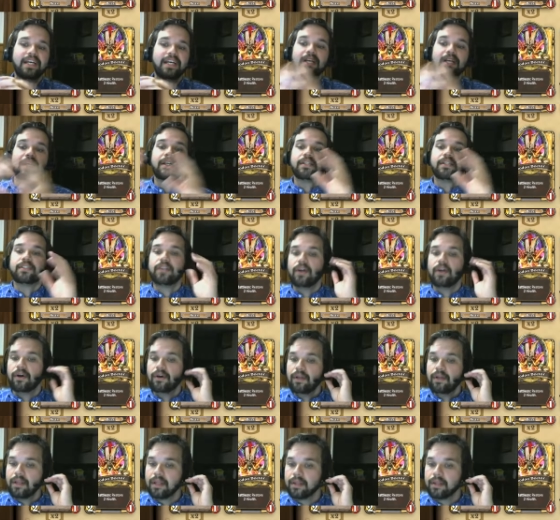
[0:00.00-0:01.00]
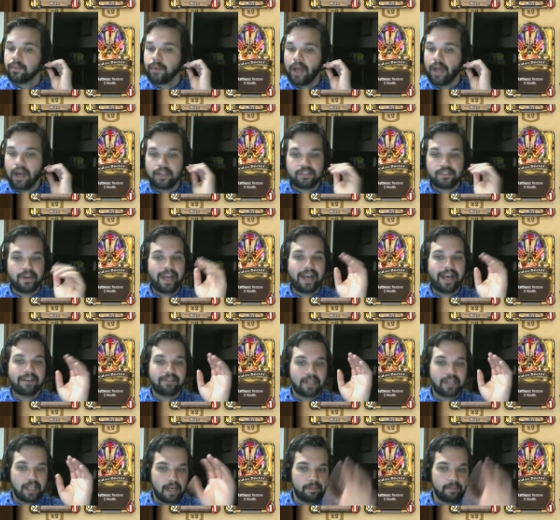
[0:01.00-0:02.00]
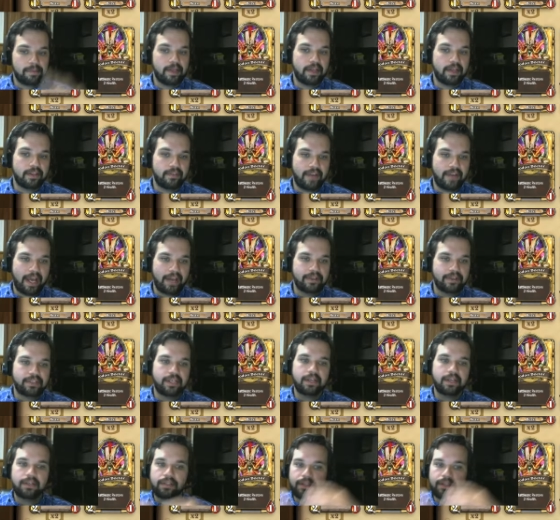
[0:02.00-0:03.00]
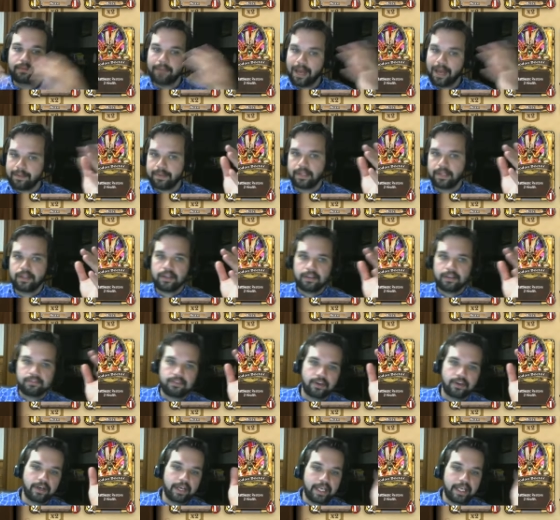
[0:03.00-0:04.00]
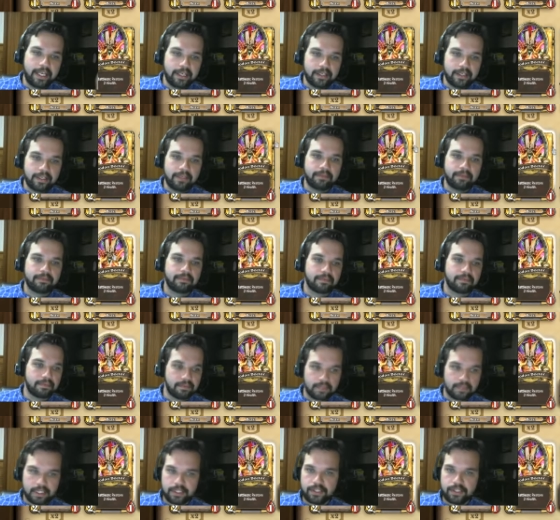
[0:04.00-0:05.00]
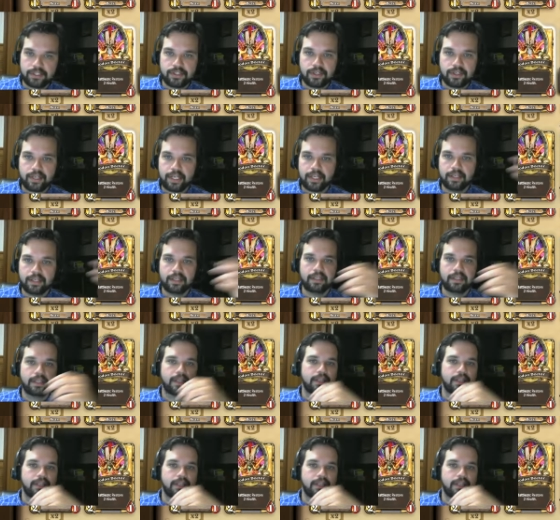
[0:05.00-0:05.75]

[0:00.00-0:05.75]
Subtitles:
So, we also have a couple other values here. You might be looking for a heal. This is your heal.